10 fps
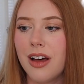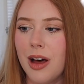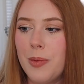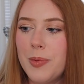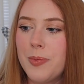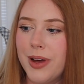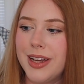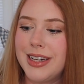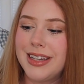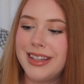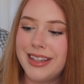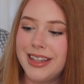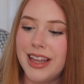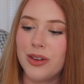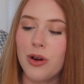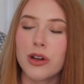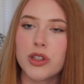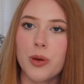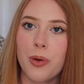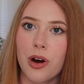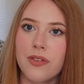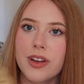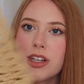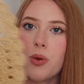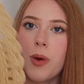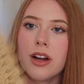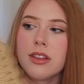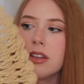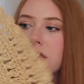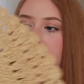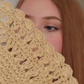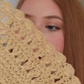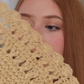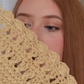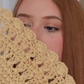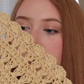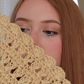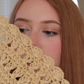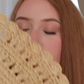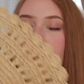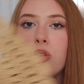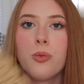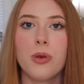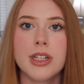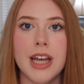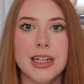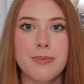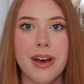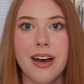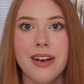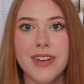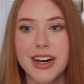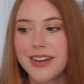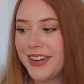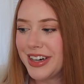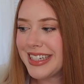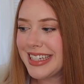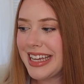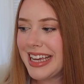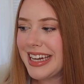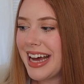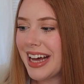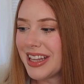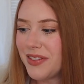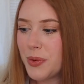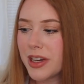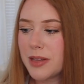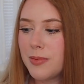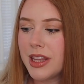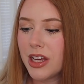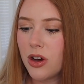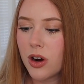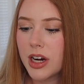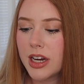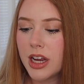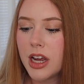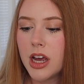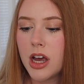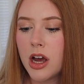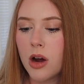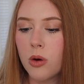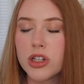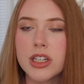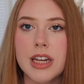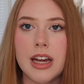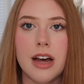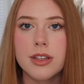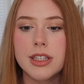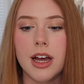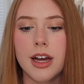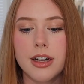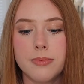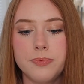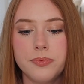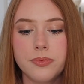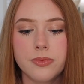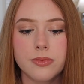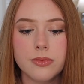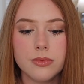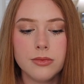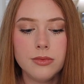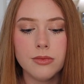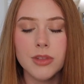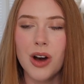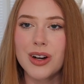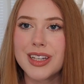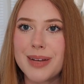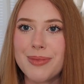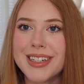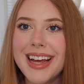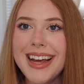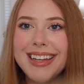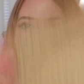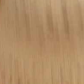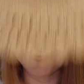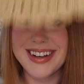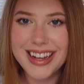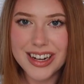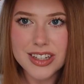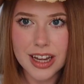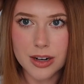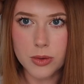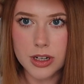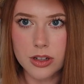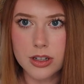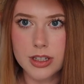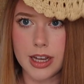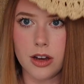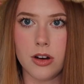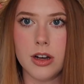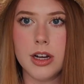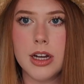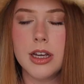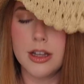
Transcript: up, but then they're also perfect to wear in the summer to protect my very fair skin. I love to wear them in the garden or just outside on a summer day. So here's kind of what it looks like on.